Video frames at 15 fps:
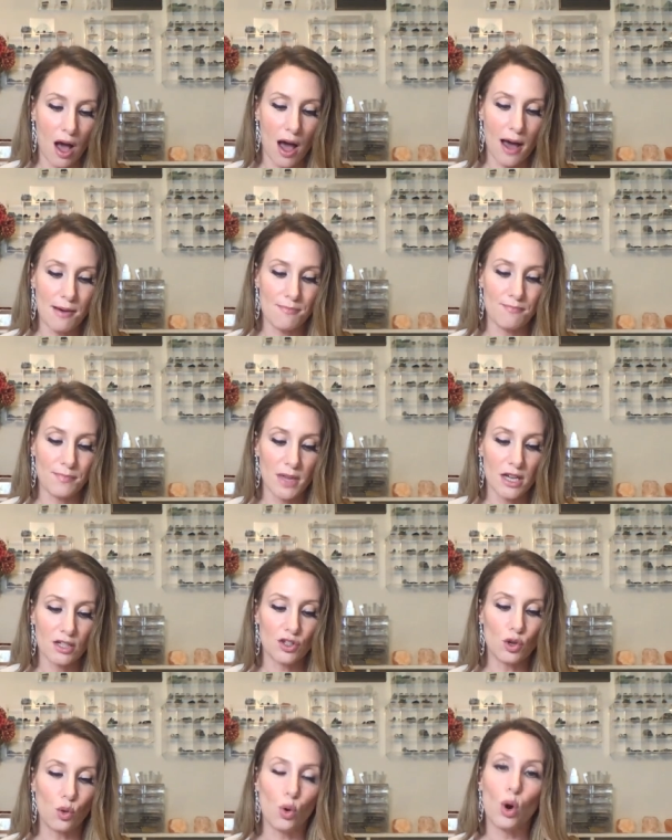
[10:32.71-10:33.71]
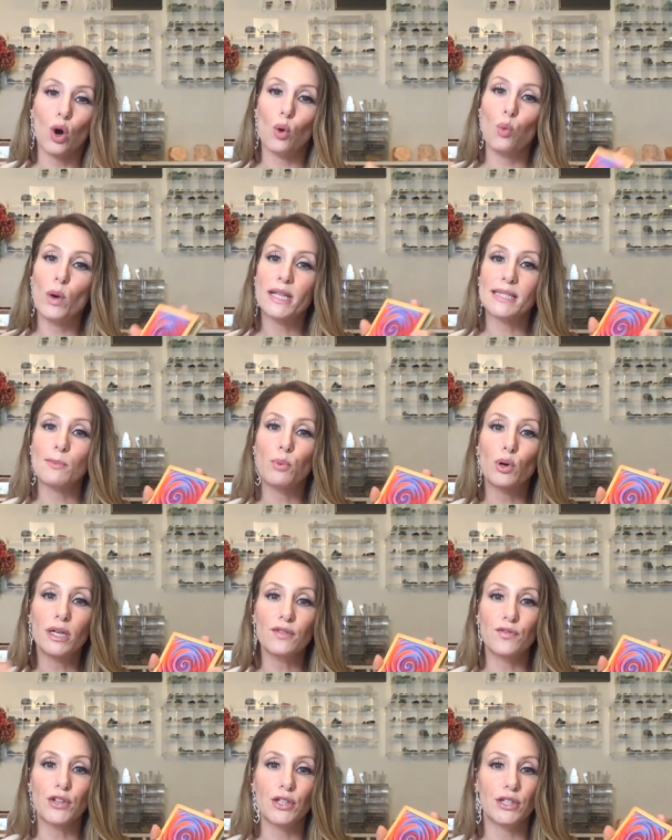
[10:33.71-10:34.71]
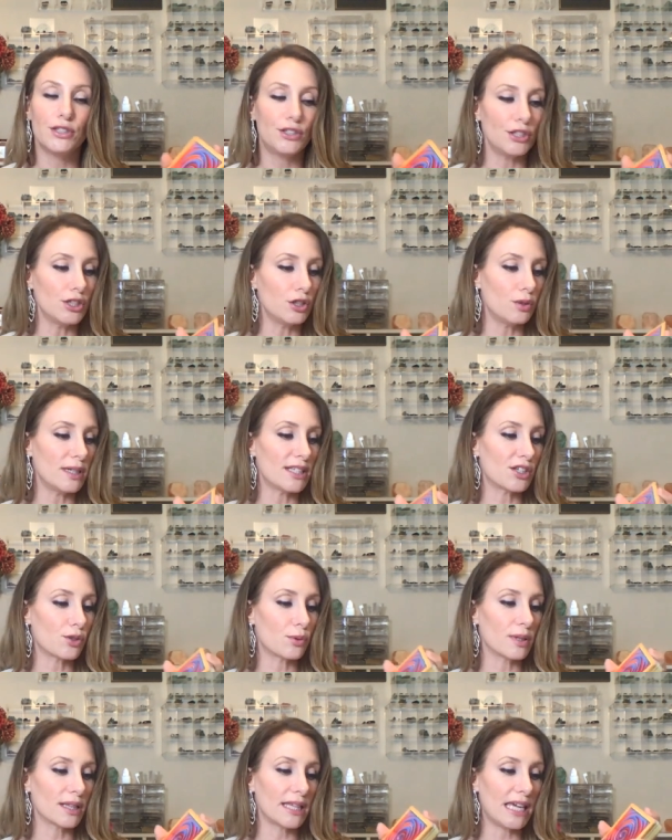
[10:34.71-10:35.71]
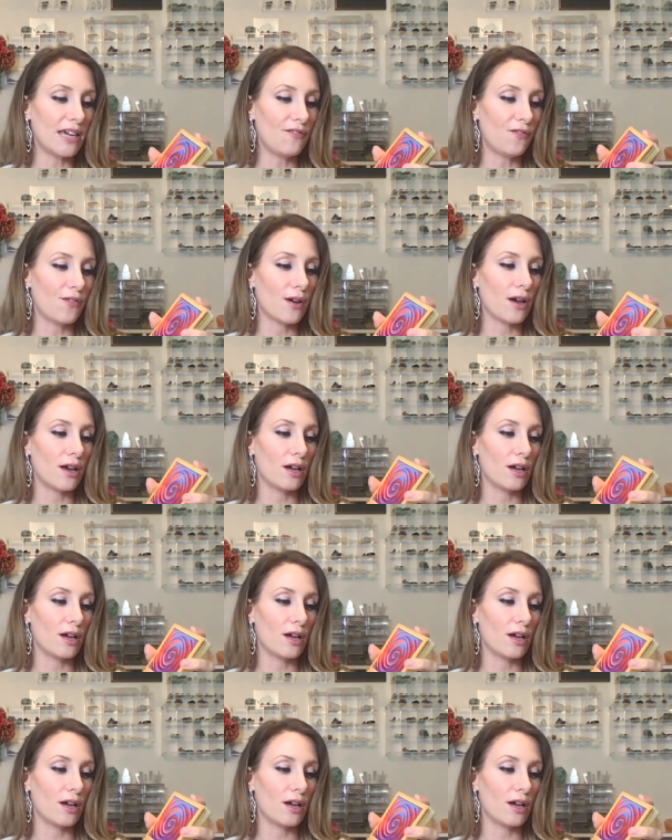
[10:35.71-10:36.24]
Um, so what's important for you to do is to relief